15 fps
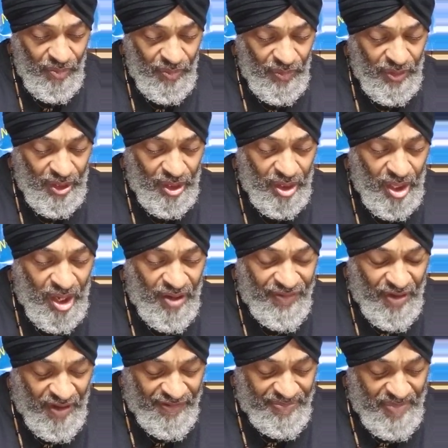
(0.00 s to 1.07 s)
The love
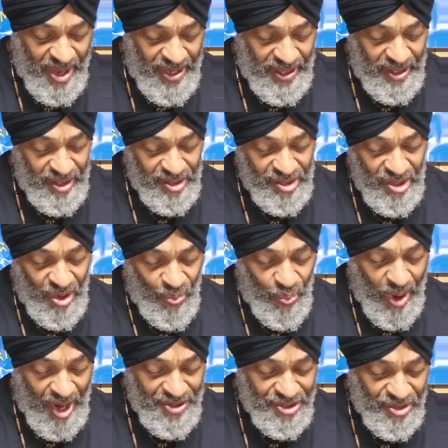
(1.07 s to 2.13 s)
of many shall
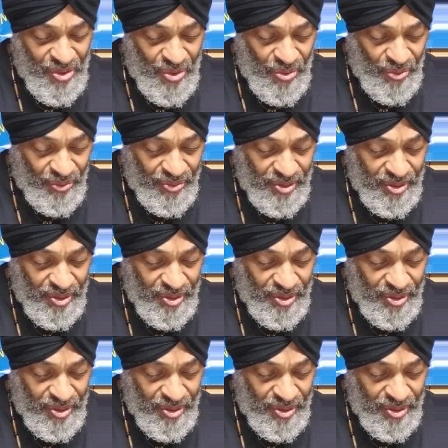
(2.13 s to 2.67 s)
wax cold.